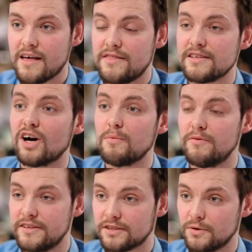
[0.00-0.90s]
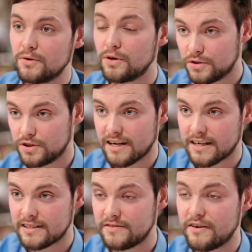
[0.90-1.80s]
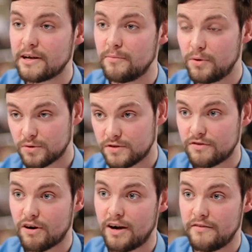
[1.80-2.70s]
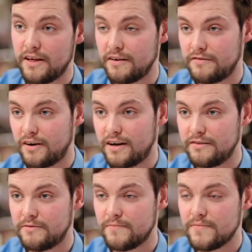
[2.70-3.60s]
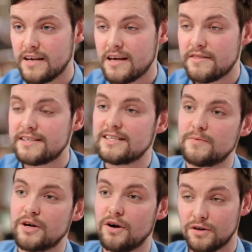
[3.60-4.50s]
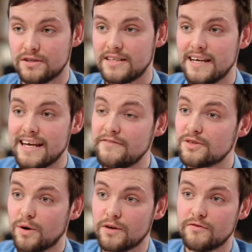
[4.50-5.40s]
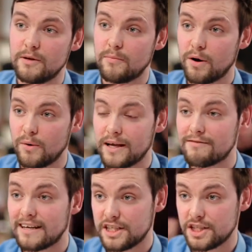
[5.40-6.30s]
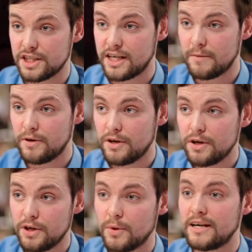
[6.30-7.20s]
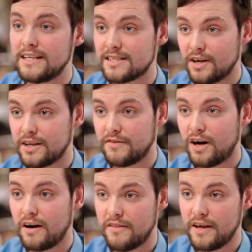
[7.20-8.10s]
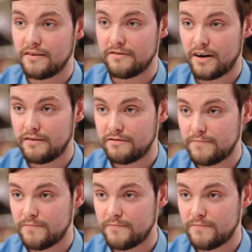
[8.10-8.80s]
This hypothetical contract is very important for IR35. This is because if it's one of an employee relationship, you are inside of IR35.